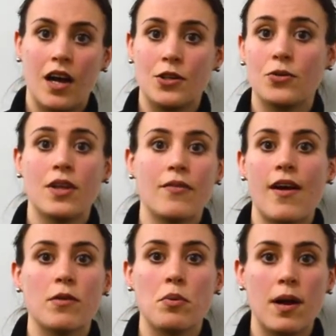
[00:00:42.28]
you'll never
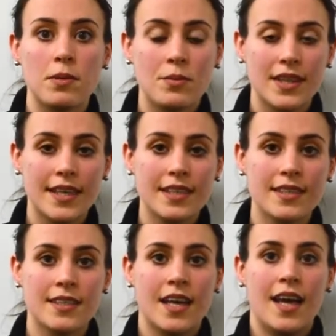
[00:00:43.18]
have a problem with
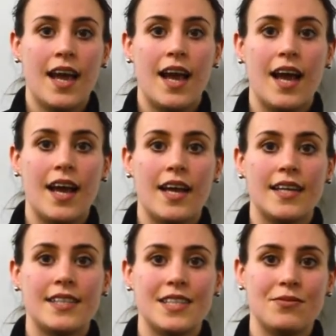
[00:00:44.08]
this.
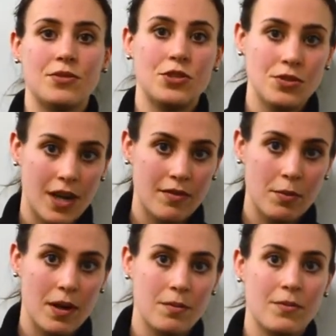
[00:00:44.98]
And if you do have a
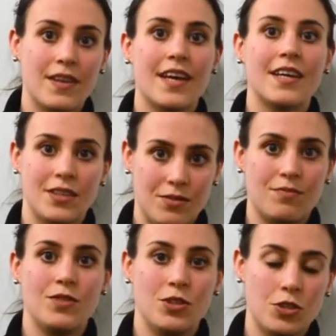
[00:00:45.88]
problem with it, it
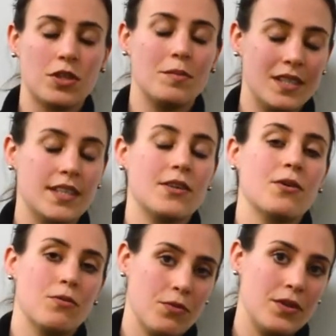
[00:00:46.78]
usually means that
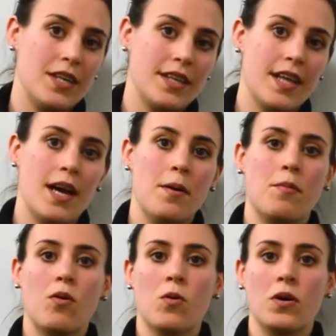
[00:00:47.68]
you're overfeeding
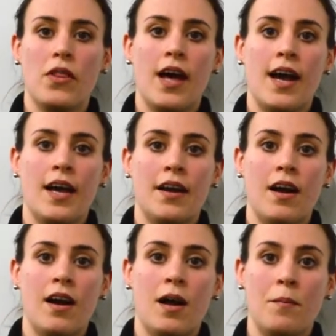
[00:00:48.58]
them, or that
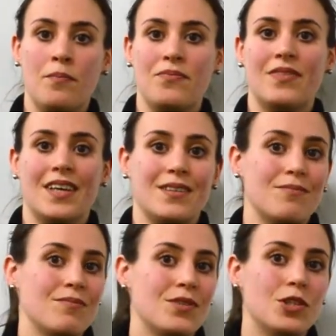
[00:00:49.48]
like
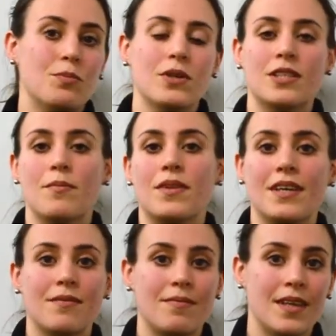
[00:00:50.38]
you put
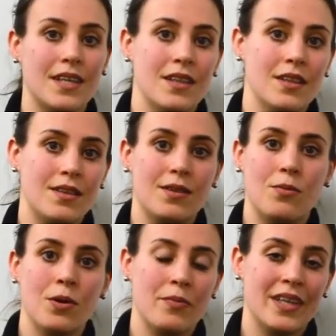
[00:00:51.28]
something in the
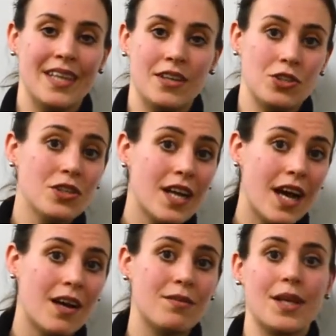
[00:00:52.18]
worm bin that you shouldn't
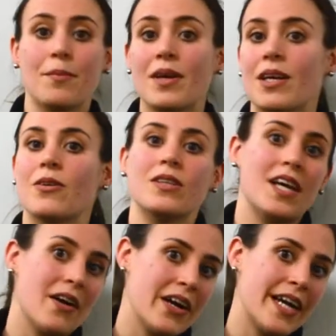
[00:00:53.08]
have, like meat or
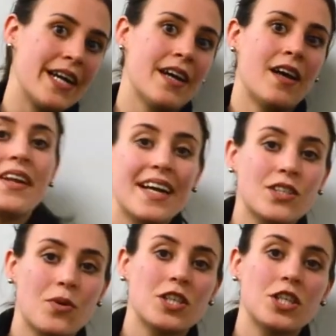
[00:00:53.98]
dairy. The
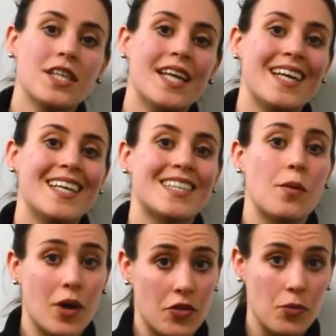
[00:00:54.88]
next question is
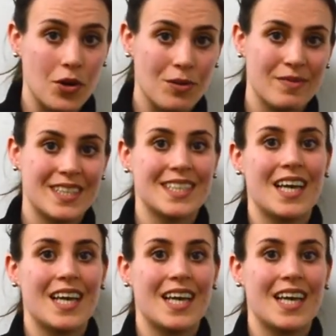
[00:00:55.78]
about the worms.